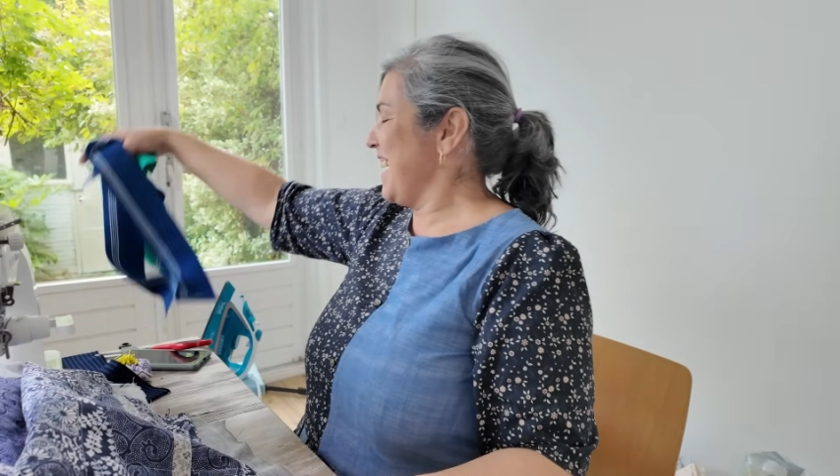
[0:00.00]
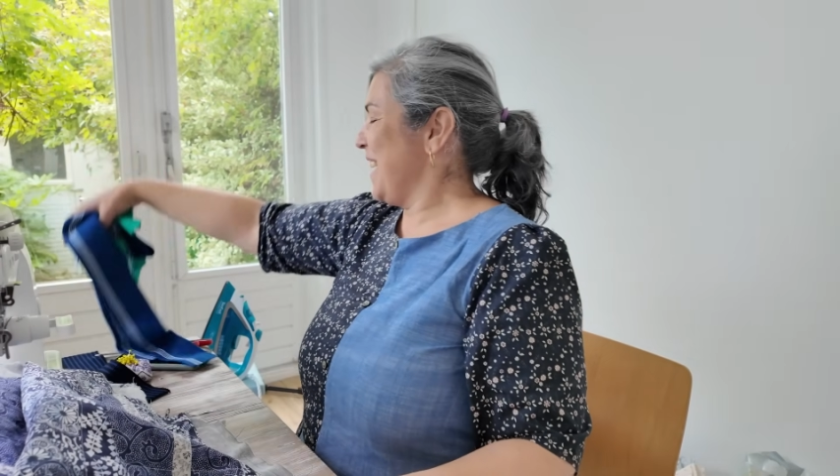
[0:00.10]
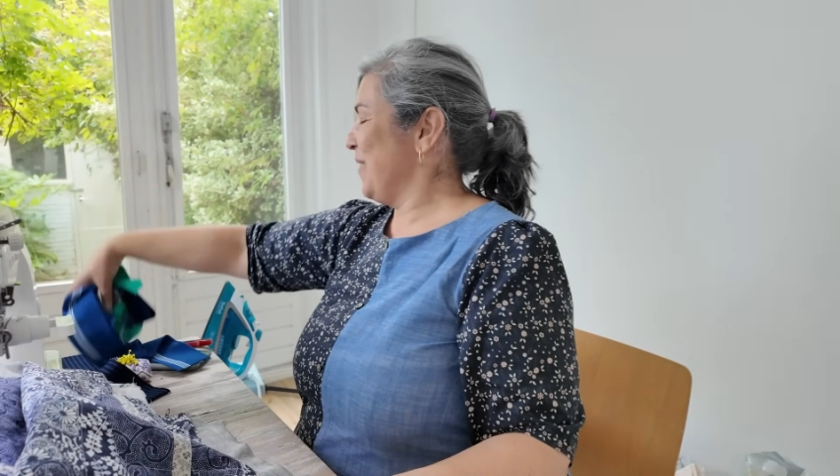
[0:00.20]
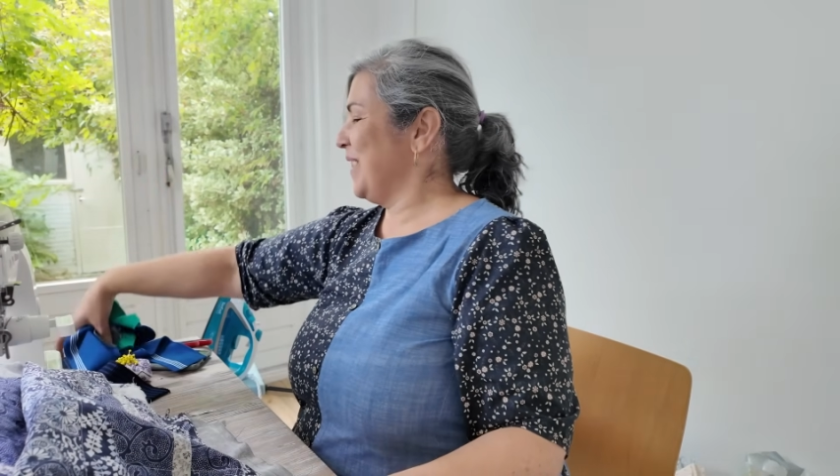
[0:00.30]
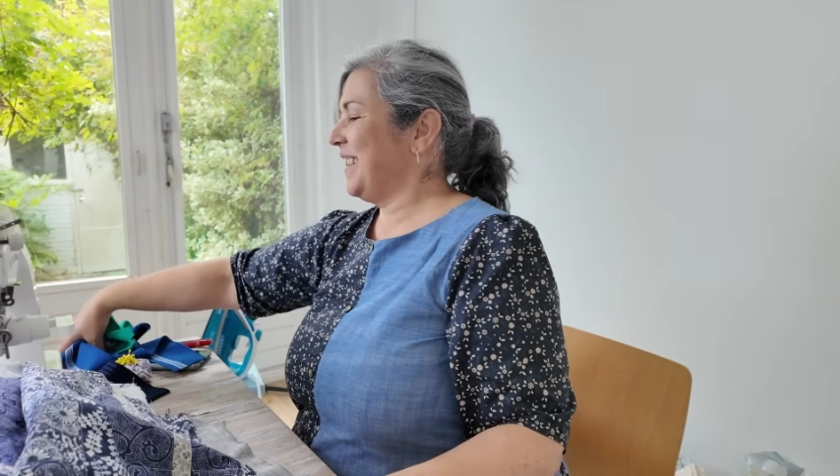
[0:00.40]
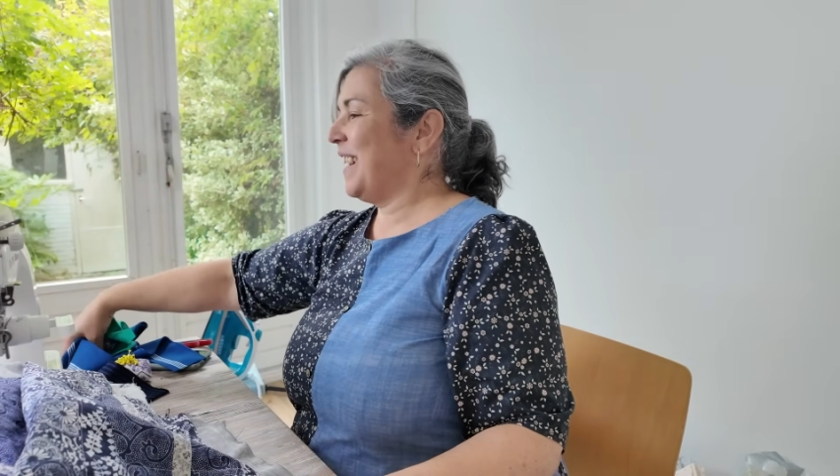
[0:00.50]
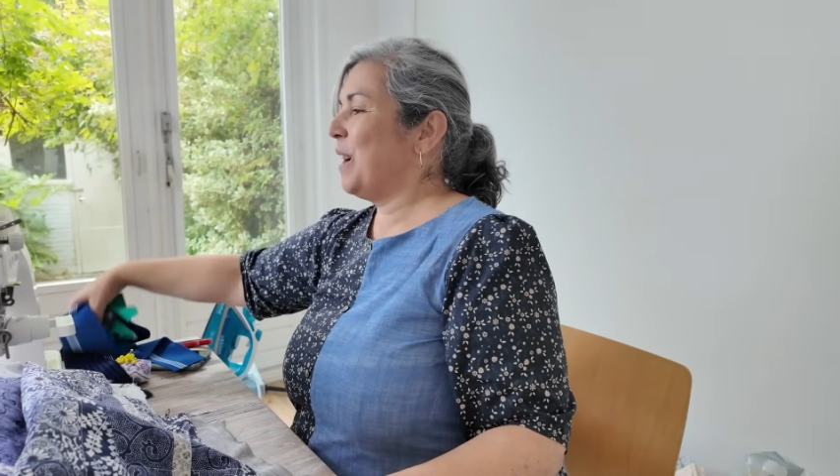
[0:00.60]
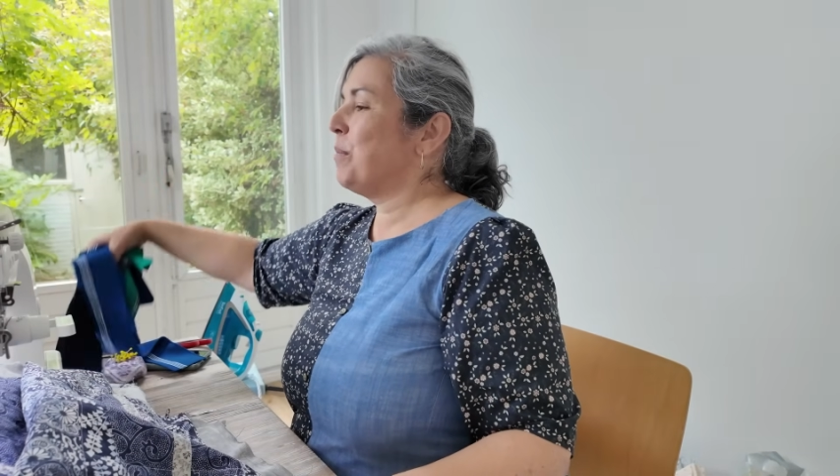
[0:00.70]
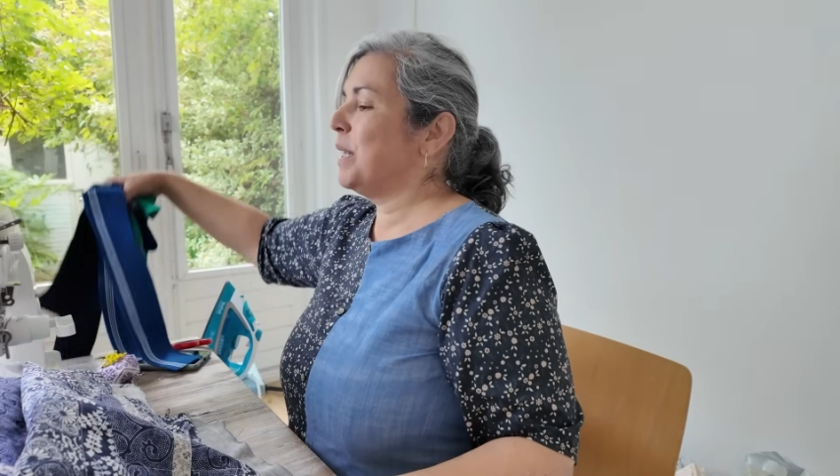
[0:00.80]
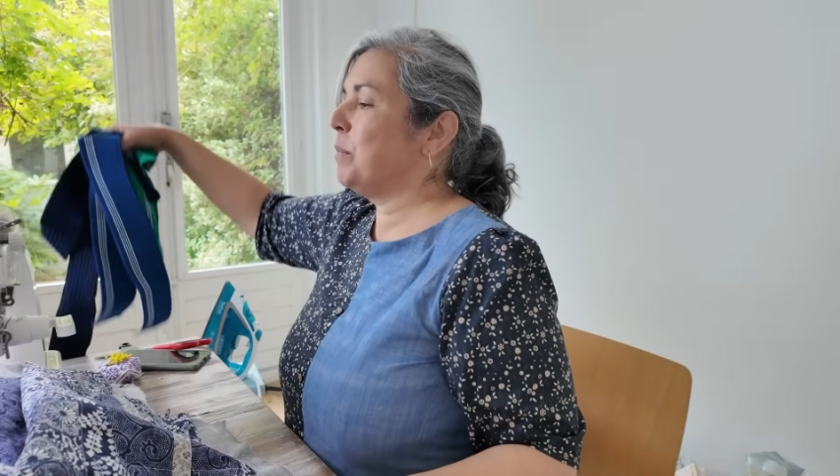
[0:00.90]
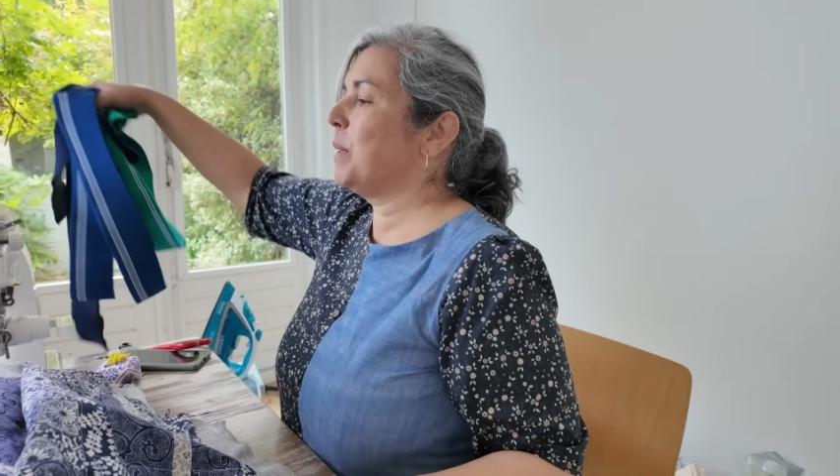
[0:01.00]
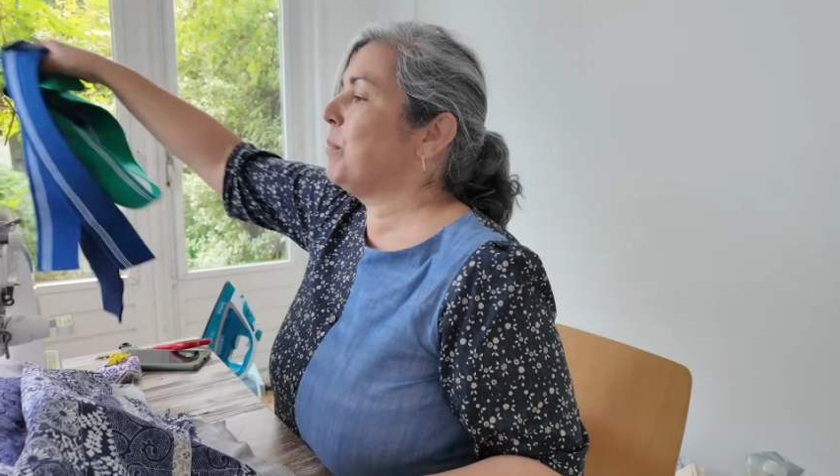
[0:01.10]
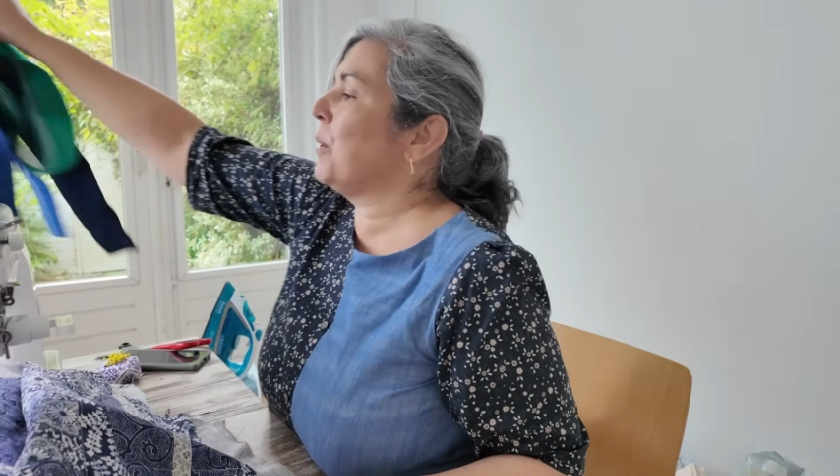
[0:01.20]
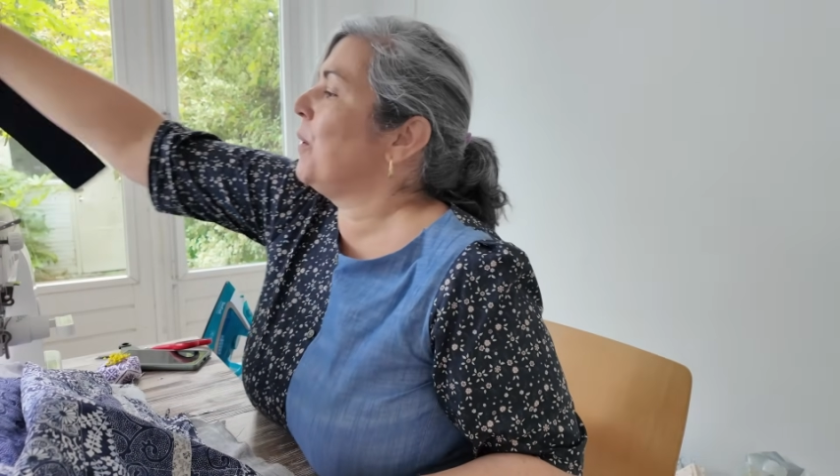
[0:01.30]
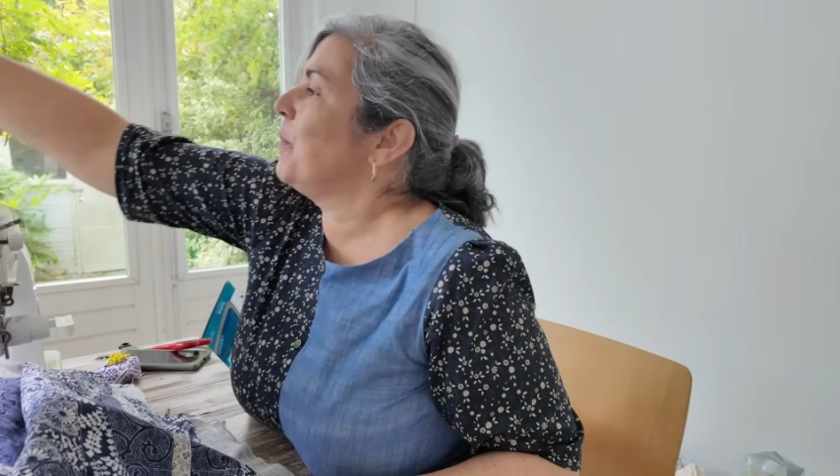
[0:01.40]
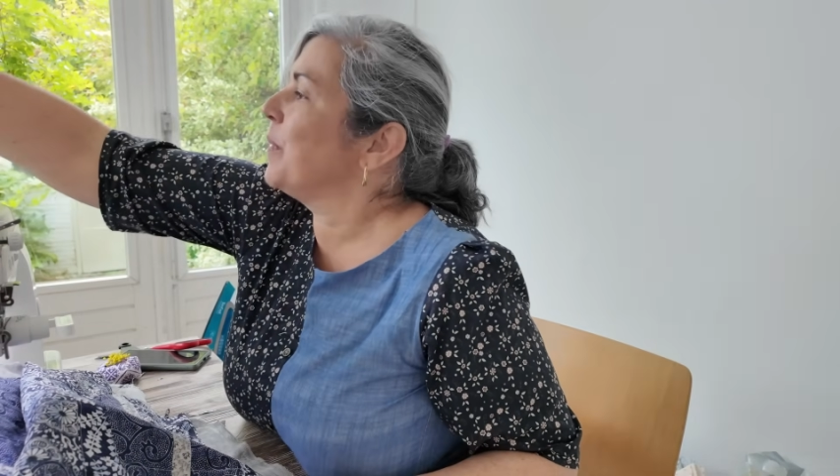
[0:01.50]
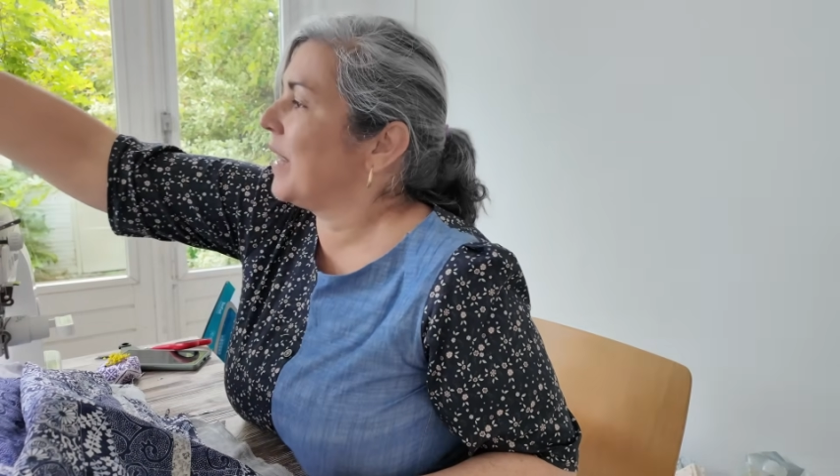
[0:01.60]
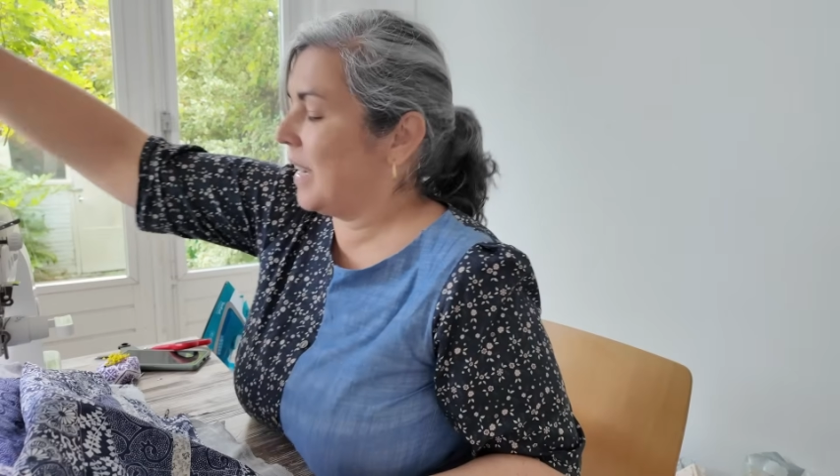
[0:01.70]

I wonder how many people